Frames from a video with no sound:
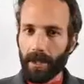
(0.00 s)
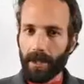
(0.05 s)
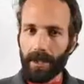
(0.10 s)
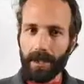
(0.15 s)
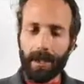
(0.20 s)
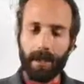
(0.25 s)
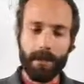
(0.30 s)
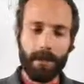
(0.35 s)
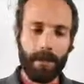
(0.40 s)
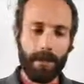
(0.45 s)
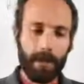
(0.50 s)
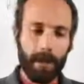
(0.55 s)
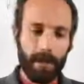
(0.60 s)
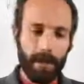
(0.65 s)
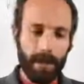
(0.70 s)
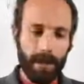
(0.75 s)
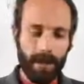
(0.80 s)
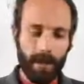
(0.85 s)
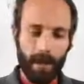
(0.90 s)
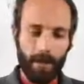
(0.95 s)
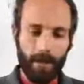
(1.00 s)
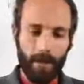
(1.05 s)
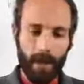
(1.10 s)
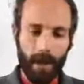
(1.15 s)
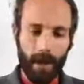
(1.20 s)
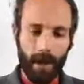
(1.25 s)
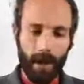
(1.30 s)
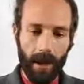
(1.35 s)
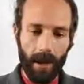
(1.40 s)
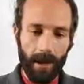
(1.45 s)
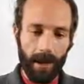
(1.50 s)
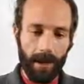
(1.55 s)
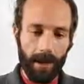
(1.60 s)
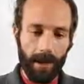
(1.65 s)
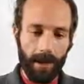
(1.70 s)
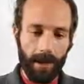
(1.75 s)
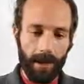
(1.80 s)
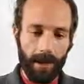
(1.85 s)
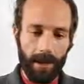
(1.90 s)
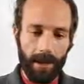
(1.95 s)
an example of this,
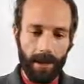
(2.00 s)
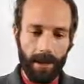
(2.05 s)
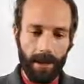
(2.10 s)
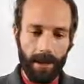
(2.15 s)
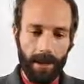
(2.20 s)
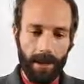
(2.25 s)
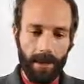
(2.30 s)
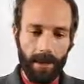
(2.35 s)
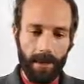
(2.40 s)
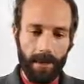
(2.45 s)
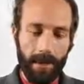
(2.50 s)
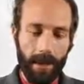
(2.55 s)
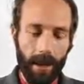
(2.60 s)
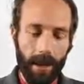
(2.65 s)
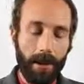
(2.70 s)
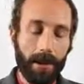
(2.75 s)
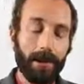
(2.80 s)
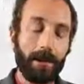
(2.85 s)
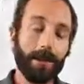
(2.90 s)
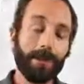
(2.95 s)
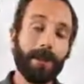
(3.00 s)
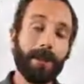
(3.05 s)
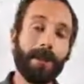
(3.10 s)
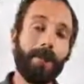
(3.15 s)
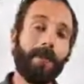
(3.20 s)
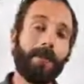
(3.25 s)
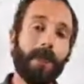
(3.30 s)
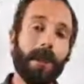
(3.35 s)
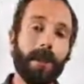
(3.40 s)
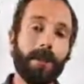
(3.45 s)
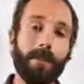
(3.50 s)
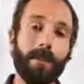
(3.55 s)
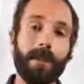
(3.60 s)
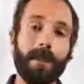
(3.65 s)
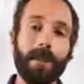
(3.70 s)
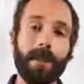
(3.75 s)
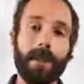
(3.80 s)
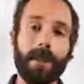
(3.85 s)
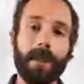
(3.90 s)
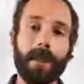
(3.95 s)
my uncle up
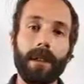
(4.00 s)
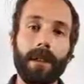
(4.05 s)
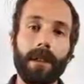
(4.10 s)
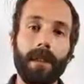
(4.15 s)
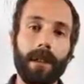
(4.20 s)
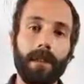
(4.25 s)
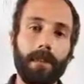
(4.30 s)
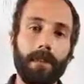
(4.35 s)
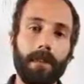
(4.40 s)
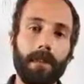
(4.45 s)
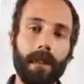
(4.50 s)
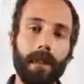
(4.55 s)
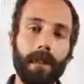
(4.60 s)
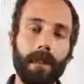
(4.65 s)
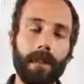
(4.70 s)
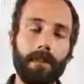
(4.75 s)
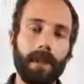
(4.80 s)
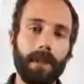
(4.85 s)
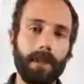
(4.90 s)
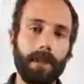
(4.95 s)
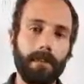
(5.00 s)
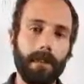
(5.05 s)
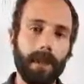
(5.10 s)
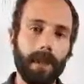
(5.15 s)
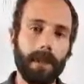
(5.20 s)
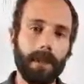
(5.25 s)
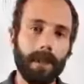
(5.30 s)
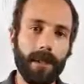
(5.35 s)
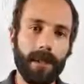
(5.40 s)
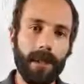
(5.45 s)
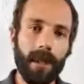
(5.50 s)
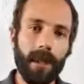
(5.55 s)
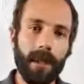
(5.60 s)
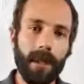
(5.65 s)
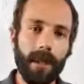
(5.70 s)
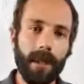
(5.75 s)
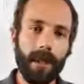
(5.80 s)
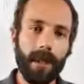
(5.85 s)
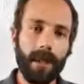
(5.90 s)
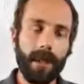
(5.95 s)
in New England
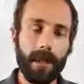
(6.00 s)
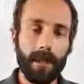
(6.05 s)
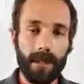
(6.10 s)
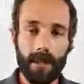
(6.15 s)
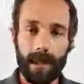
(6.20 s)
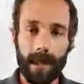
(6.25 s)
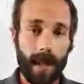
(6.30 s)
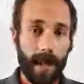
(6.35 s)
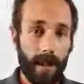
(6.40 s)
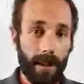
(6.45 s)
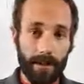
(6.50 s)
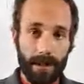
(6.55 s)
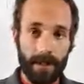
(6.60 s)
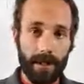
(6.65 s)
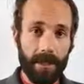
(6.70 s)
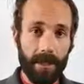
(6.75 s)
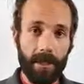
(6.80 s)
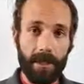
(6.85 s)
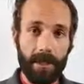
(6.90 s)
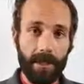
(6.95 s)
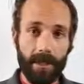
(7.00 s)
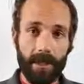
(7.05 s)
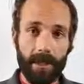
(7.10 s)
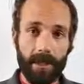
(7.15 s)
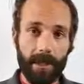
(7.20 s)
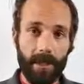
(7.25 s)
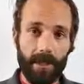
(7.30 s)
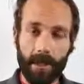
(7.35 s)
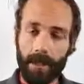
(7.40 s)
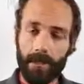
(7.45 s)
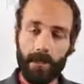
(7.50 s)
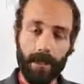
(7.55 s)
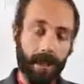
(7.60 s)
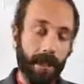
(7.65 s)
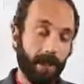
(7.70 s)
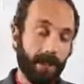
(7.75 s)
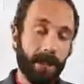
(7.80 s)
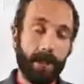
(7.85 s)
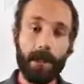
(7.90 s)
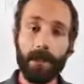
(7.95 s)
is an avid cyclist. I mean, he
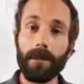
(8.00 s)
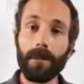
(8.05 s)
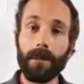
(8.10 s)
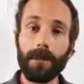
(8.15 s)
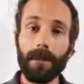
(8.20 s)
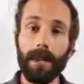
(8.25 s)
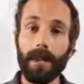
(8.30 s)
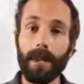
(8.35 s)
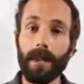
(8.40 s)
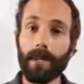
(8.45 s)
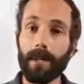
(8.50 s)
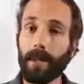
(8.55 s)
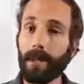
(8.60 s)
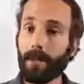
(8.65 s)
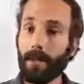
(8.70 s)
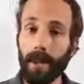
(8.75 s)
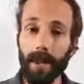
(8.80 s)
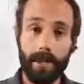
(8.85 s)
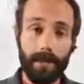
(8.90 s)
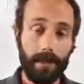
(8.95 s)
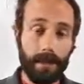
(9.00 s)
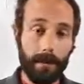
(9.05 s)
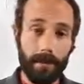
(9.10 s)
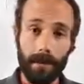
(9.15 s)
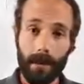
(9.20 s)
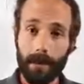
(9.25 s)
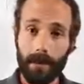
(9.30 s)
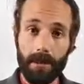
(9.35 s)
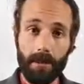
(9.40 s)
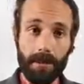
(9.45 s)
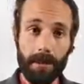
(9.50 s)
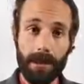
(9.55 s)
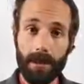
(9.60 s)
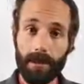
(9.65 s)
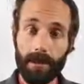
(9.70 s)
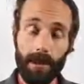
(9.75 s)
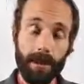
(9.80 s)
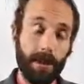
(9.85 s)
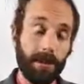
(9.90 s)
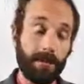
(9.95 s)
rides all the time. And he rides in the middle of winter
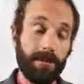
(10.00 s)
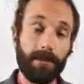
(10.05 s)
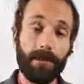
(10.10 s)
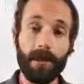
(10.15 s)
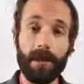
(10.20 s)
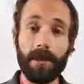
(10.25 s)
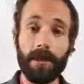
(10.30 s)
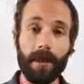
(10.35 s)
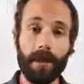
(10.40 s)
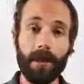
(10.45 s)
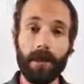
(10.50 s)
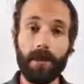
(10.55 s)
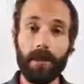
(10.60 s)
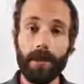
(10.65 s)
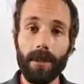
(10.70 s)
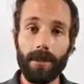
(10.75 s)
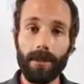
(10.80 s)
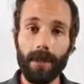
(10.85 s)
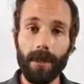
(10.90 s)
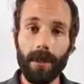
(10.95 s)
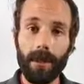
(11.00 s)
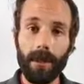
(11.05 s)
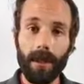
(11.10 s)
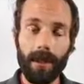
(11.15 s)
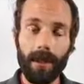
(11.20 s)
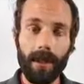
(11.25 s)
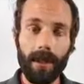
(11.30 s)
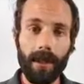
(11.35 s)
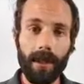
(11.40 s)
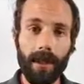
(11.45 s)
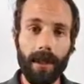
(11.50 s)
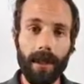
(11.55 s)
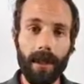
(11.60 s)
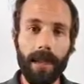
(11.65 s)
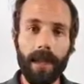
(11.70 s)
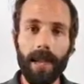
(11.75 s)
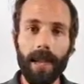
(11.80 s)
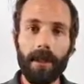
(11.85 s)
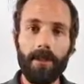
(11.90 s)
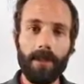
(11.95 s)
when it is freezing cold up there. And
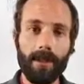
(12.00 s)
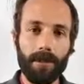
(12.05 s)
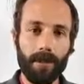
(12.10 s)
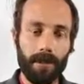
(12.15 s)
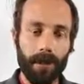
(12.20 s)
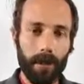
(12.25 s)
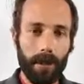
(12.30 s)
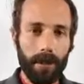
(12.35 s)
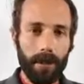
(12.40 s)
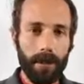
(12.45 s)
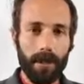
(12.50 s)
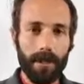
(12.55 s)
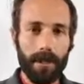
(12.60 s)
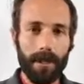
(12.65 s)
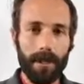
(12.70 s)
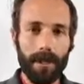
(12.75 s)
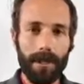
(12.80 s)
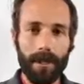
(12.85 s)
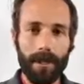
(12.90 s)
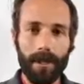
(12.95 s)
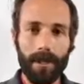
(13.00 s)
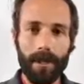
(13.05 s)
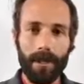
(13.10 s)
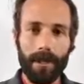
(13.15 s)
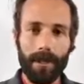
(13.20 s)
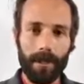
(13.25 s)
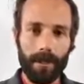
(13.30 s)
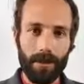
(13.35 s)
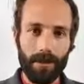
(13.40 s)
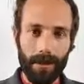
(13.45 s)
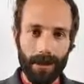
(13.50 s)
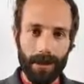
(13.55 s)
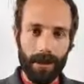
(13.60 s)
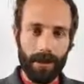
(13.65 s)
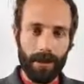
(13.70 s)
he was boiling his